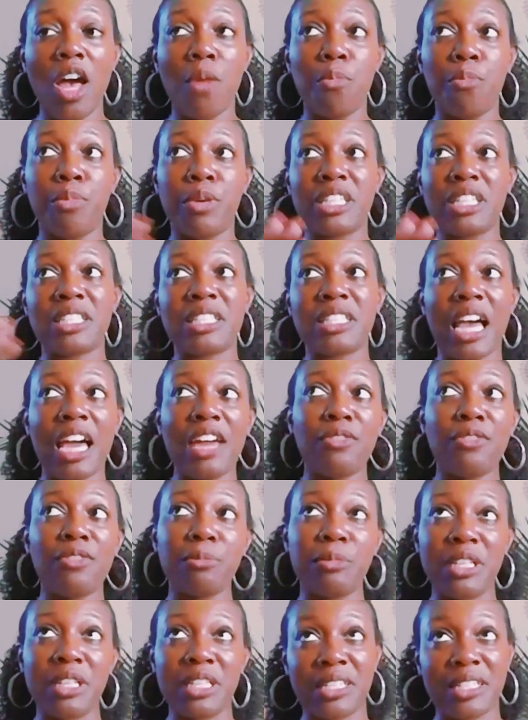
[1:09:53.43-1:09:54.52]
But aside
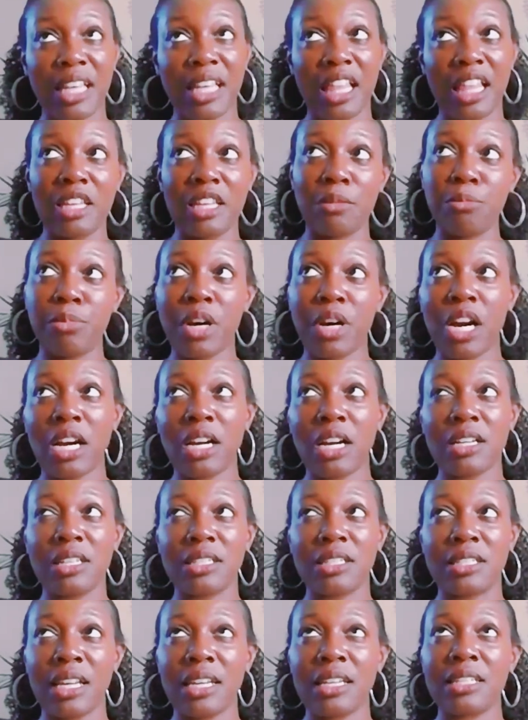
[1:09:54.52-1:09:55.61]
from the selling part,
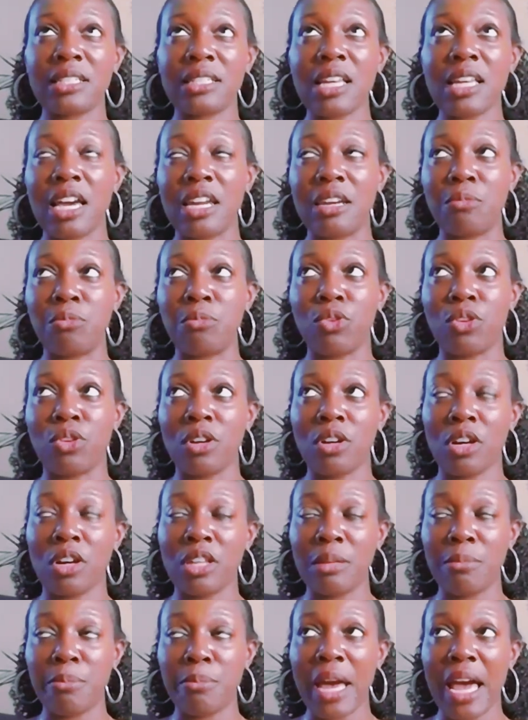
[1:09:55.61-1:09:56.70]
because that is kind of more on
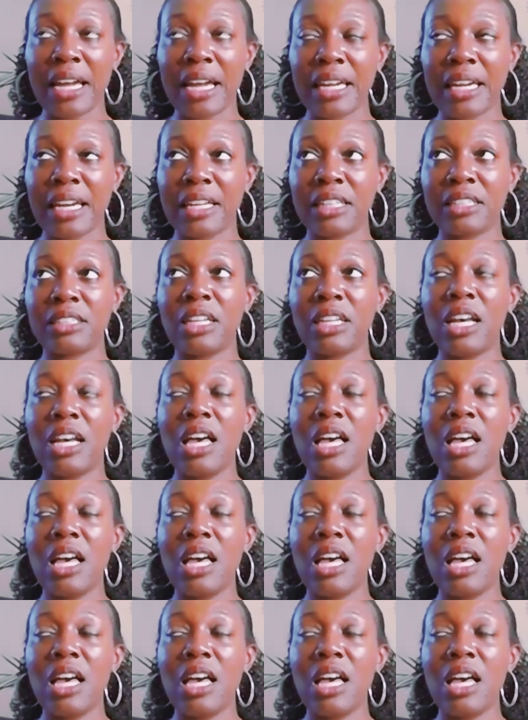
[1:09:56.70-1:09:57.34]
the back end,